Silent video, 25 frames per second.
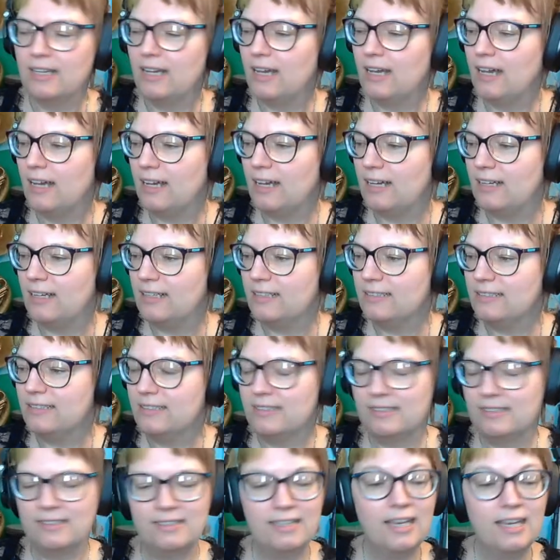
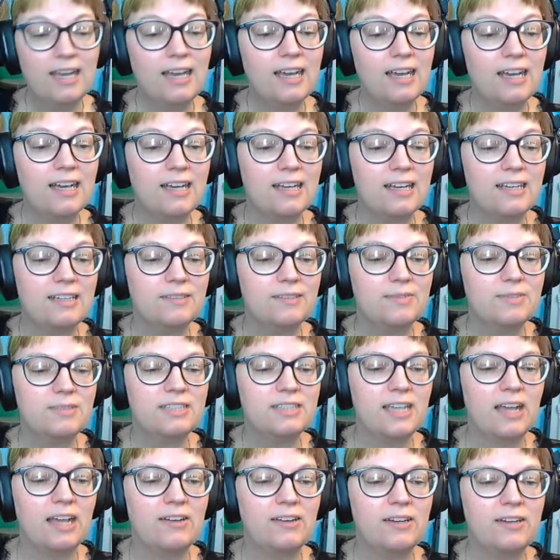Yeah,
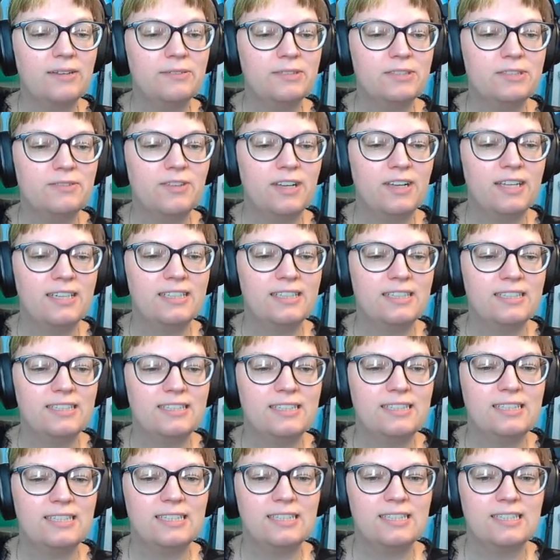Saturday was fun.
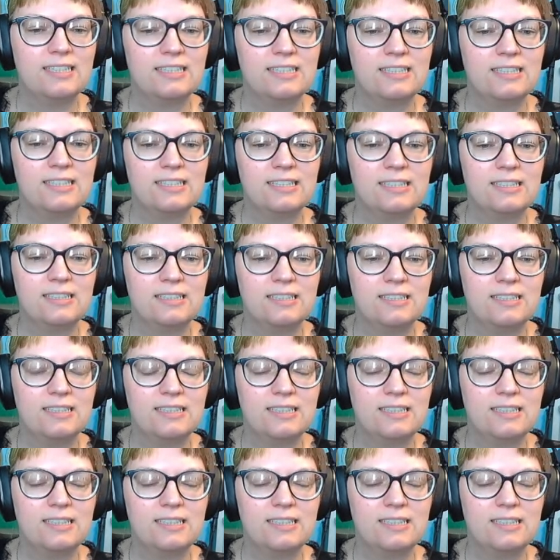Did a little